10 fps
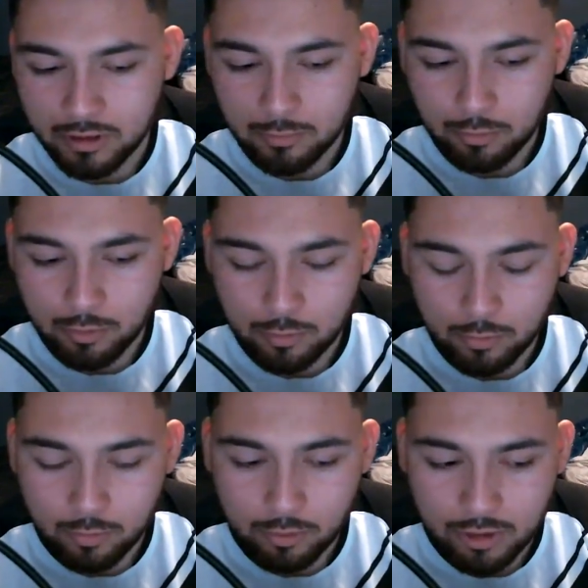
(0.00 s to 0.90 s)

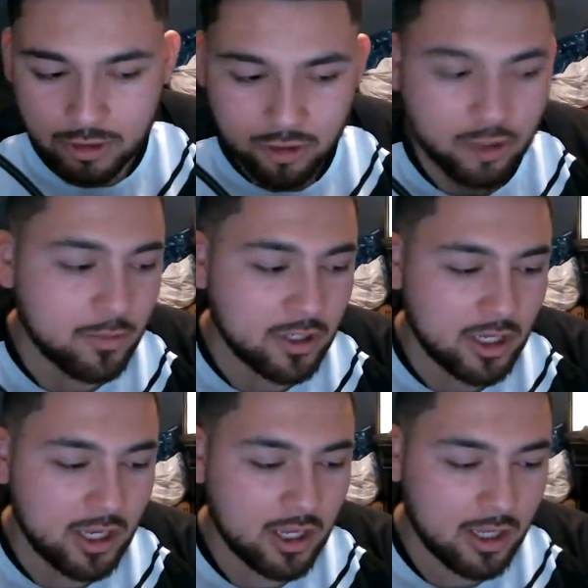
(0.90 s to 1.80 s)
will determine,
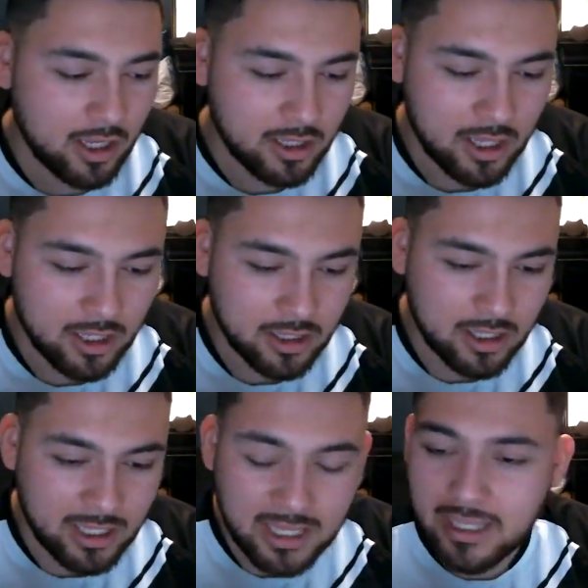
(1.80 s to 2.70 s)
and
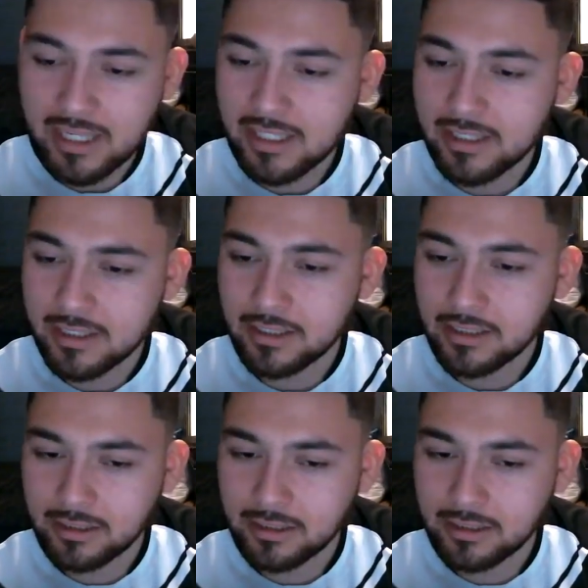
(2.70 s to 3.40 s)
he needs to